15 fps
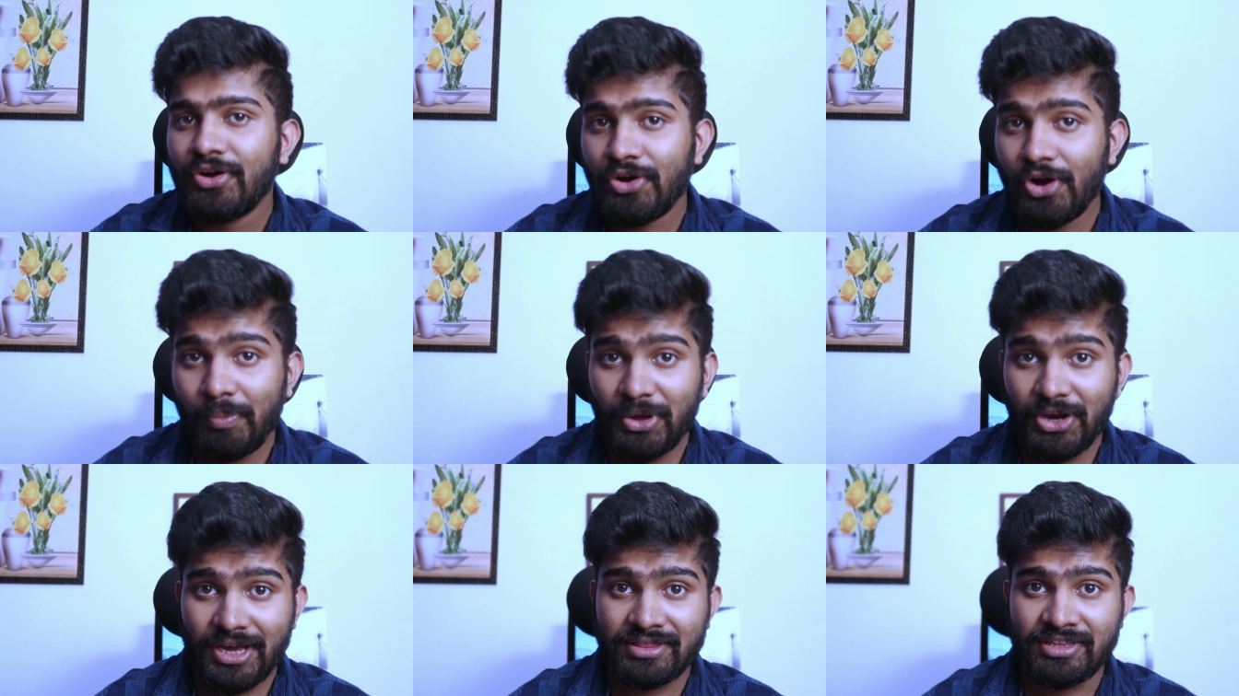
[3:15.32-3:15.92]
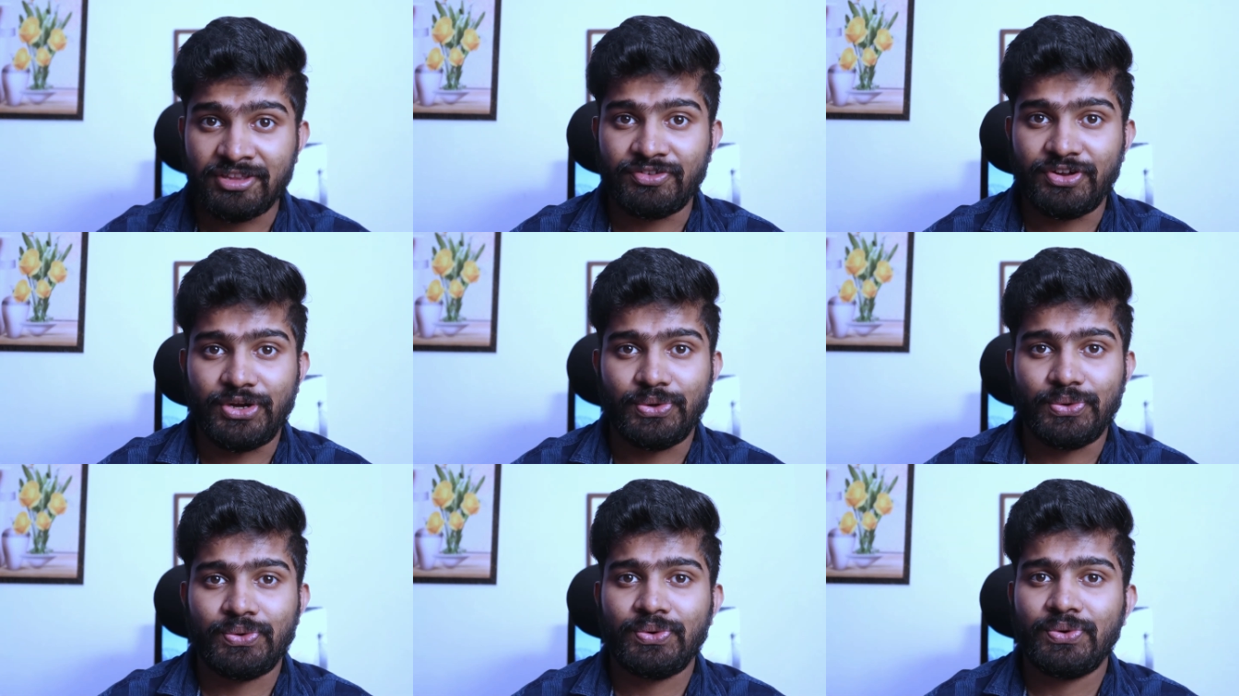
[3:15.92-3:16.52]
hope you like this
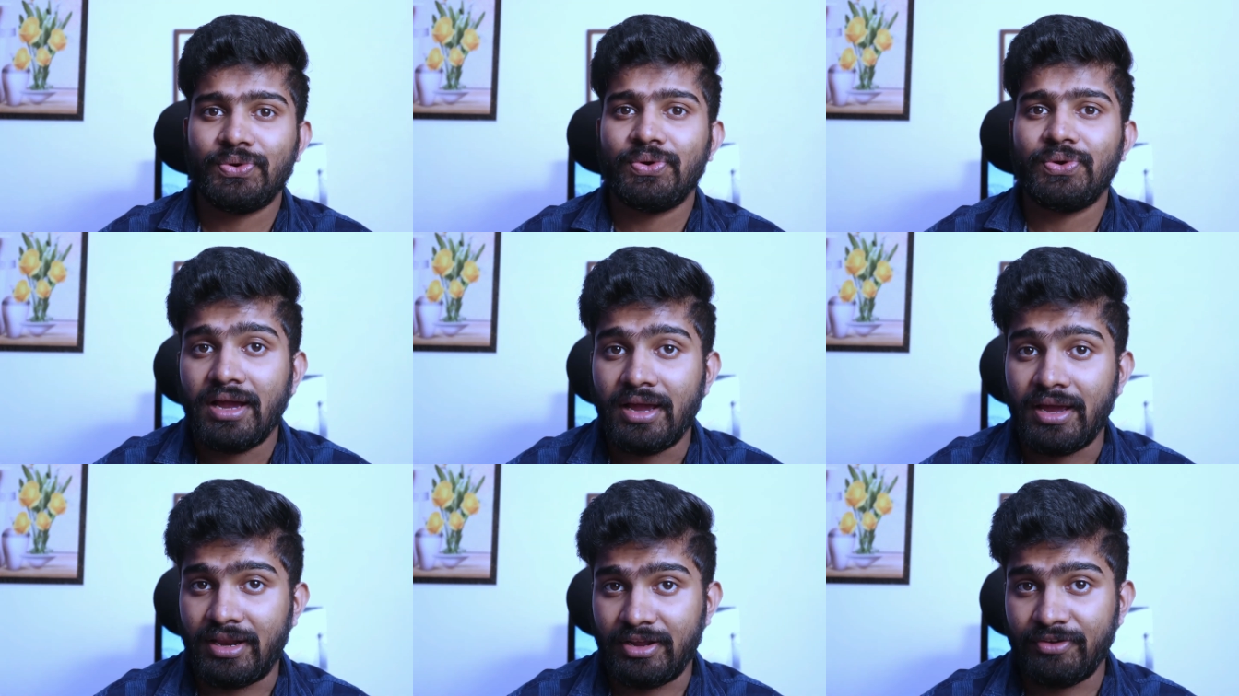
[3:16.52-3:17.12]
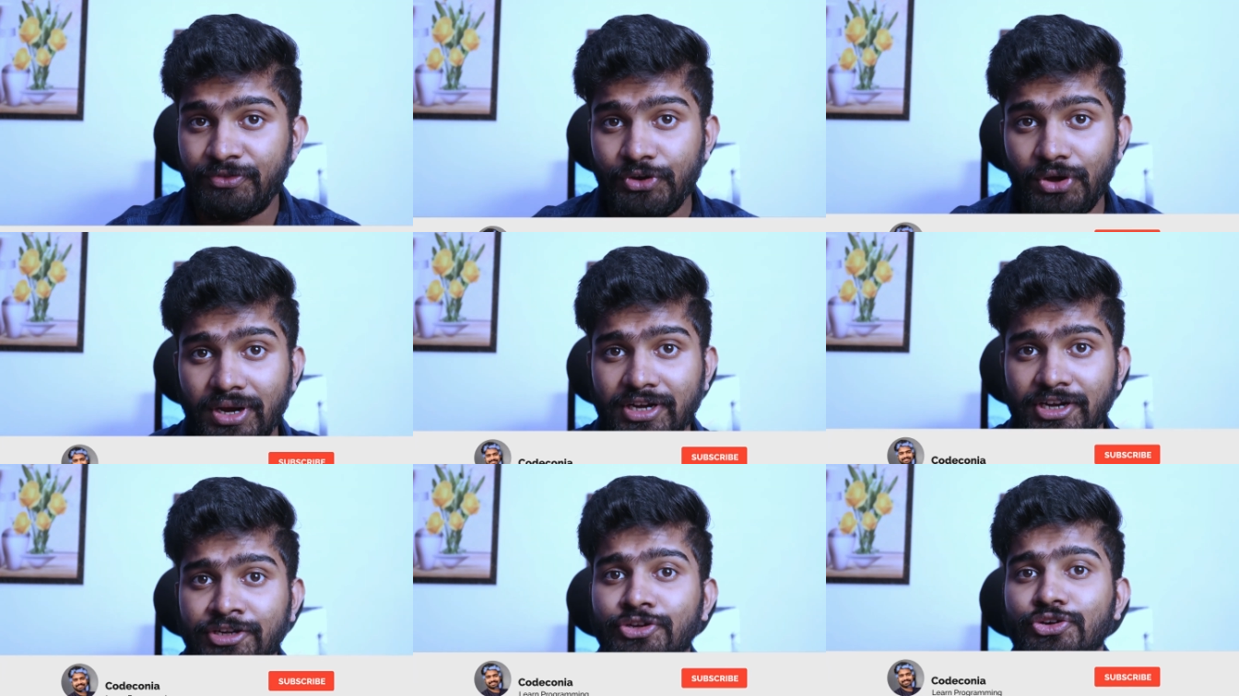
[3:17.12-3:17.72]
video and if you are
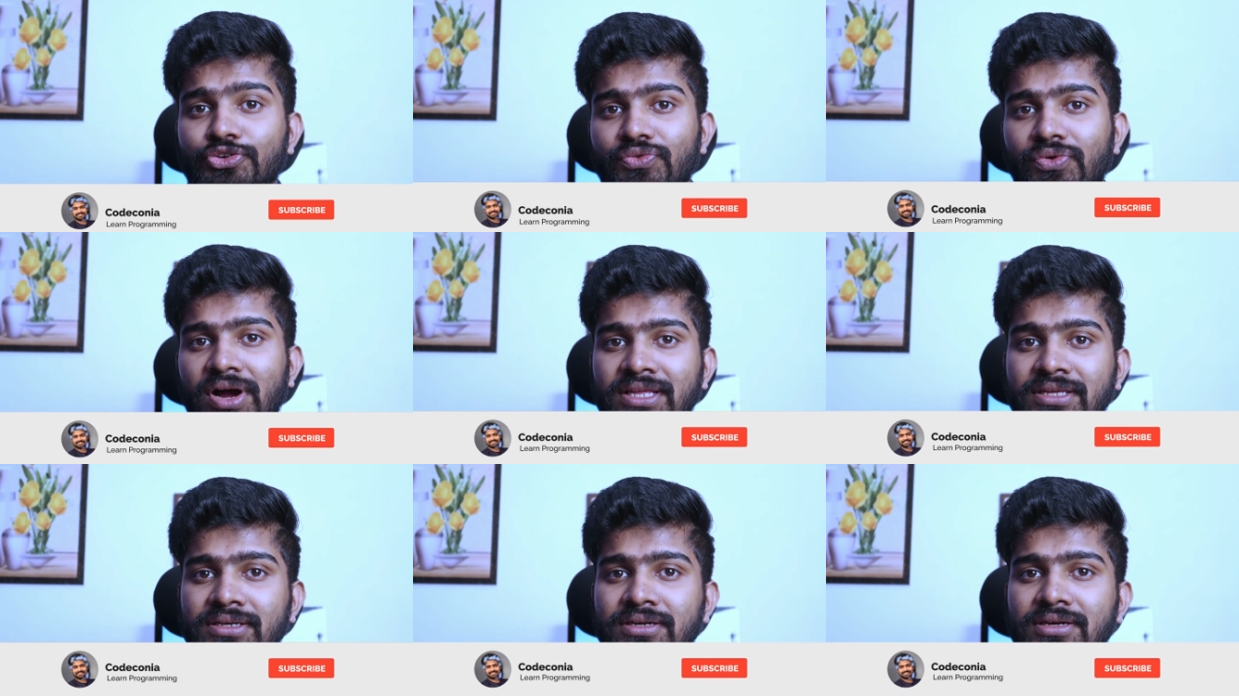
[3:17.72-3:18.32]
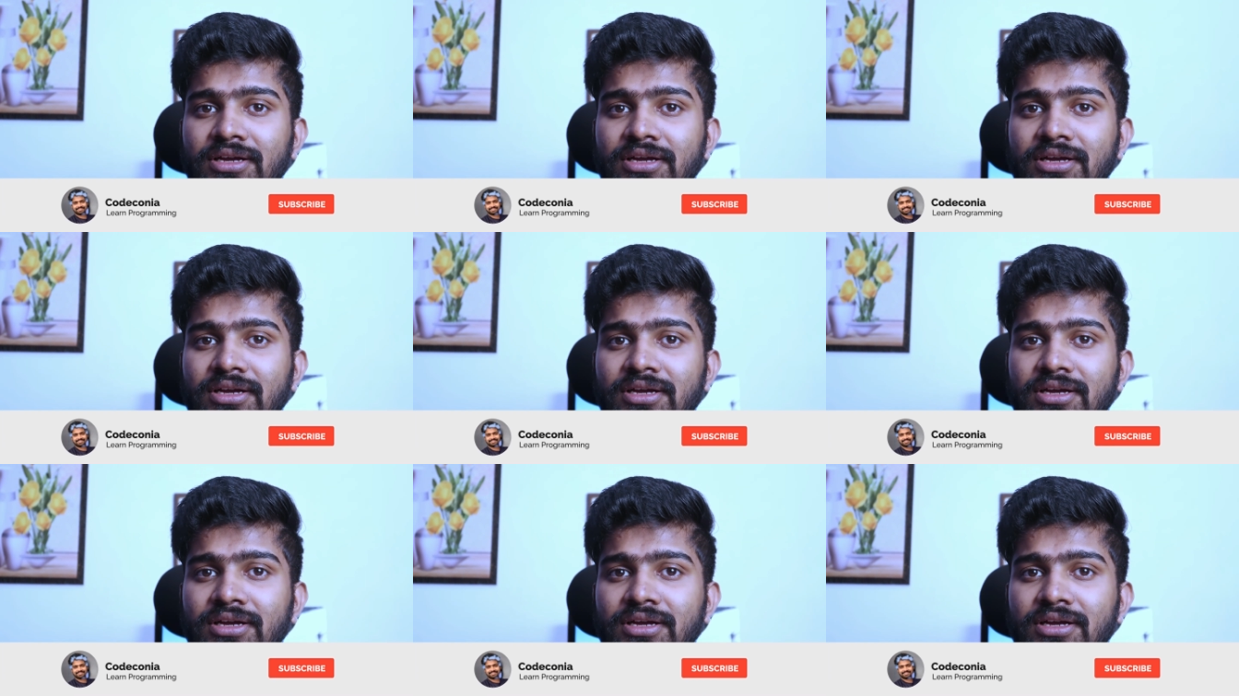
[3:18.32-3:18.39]
interested to watch